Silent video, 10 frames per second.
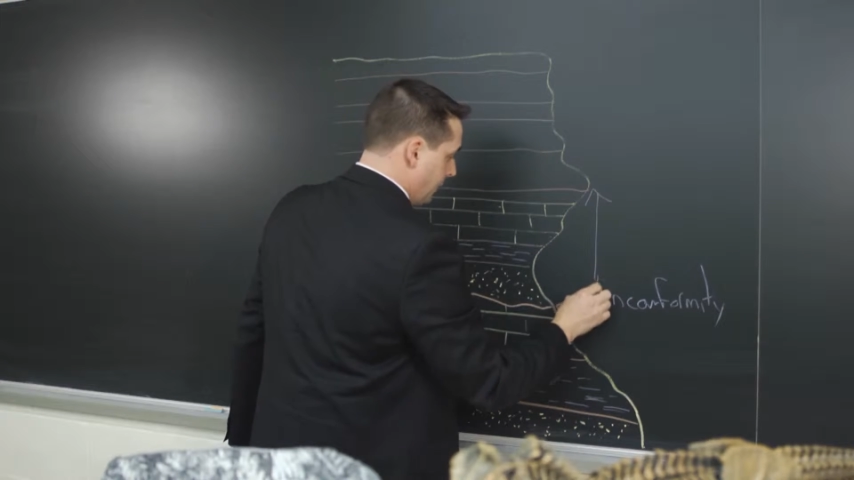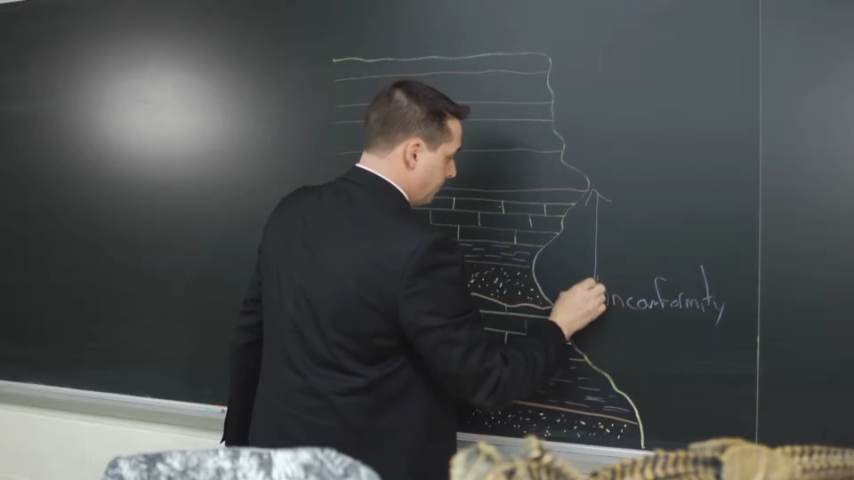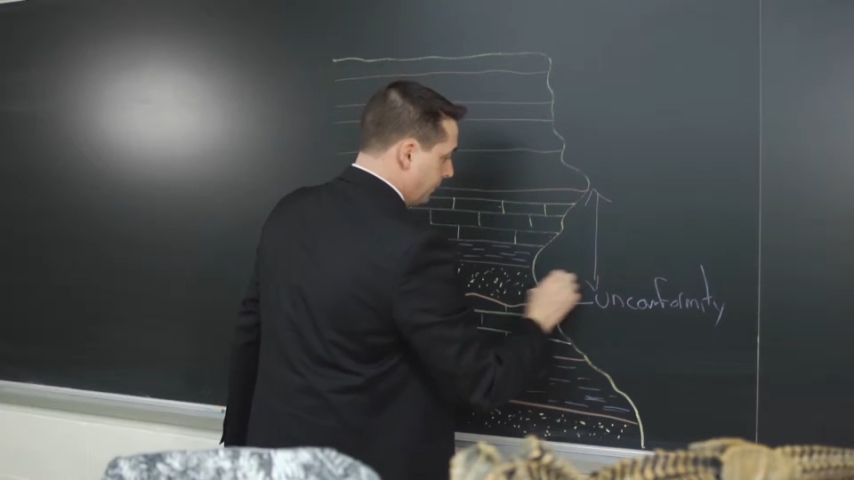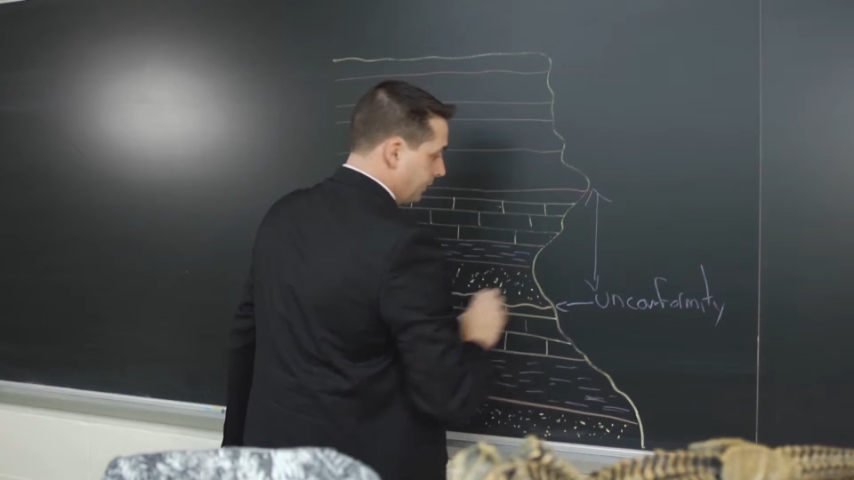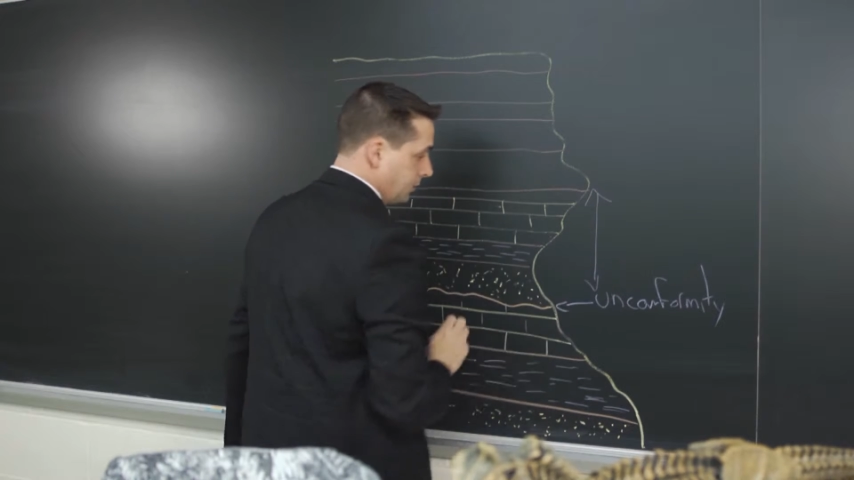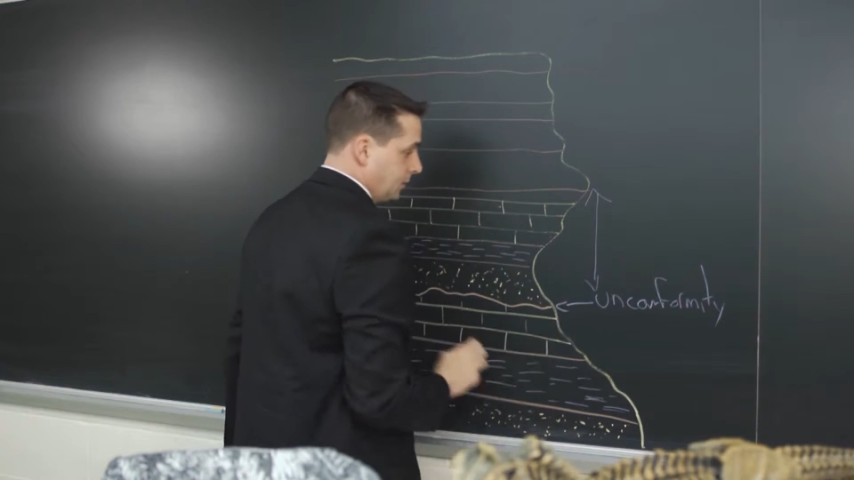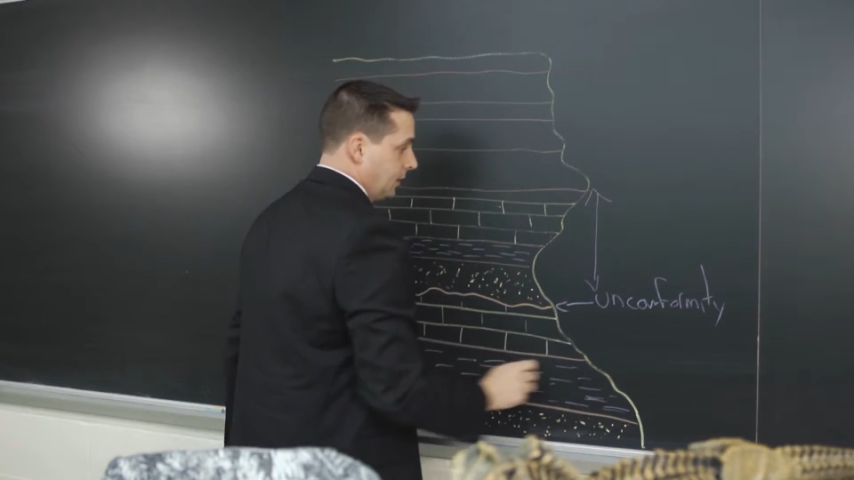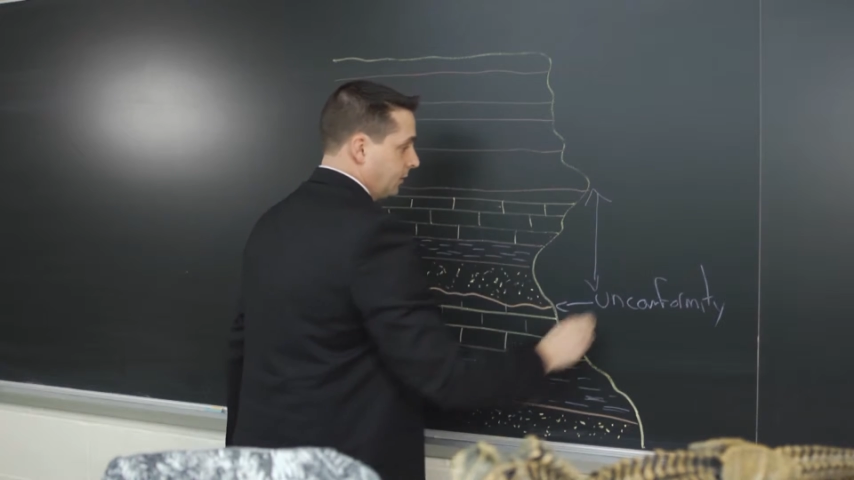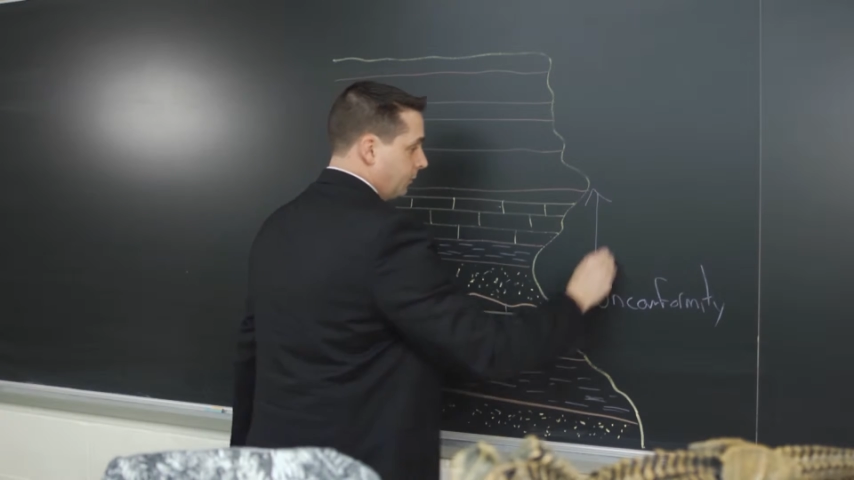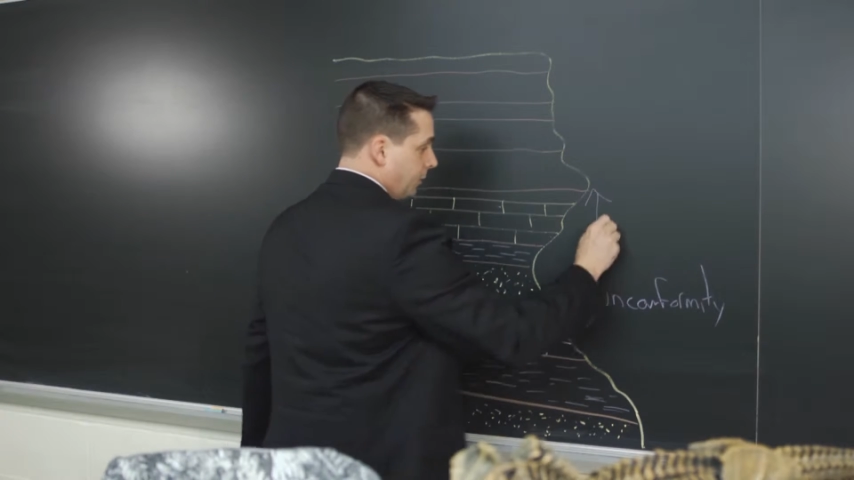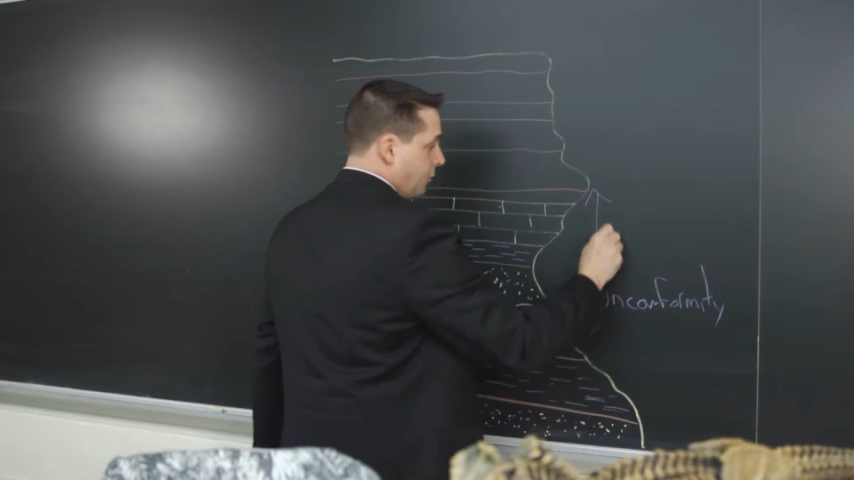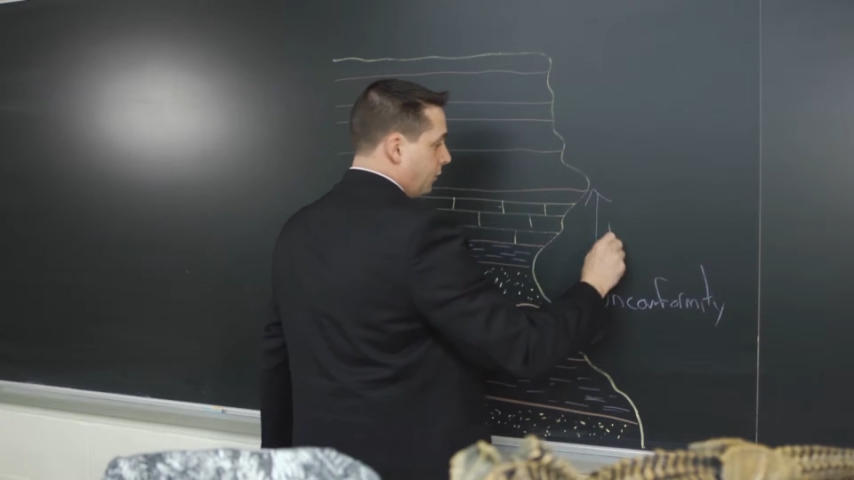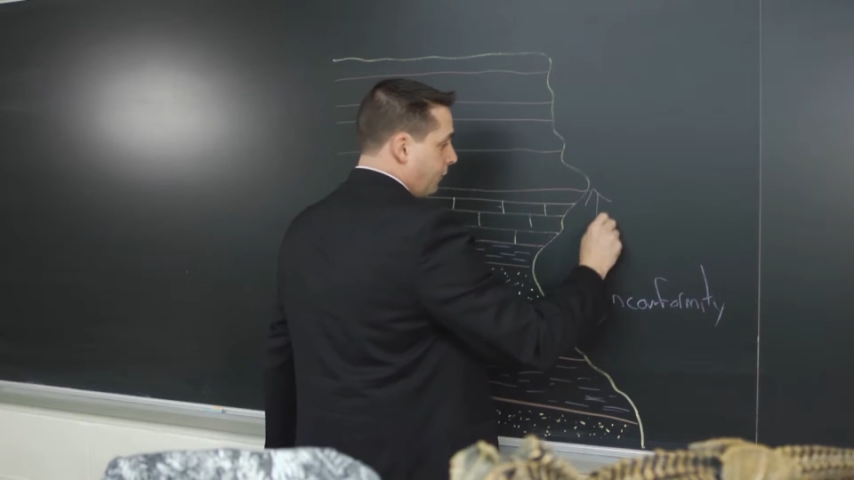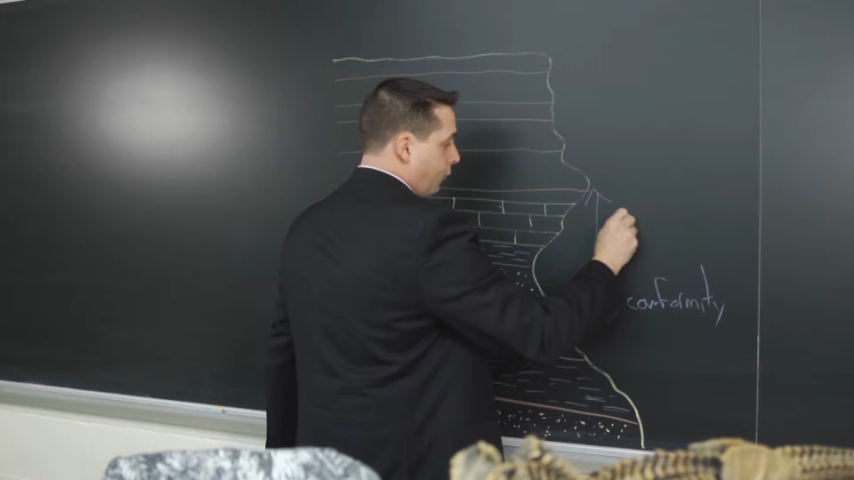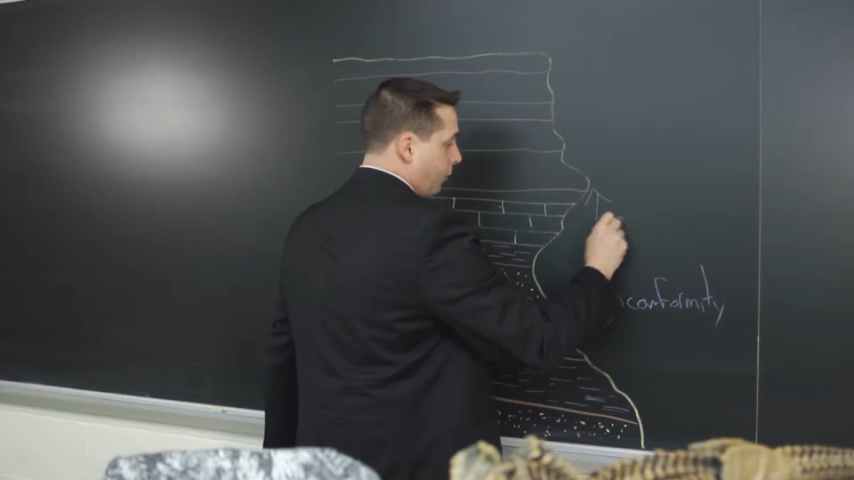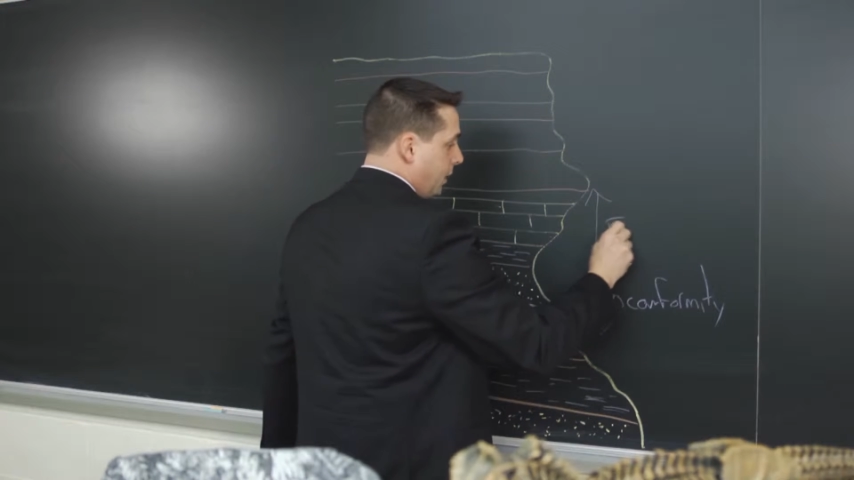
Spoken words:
and we're here at Suffolk County Community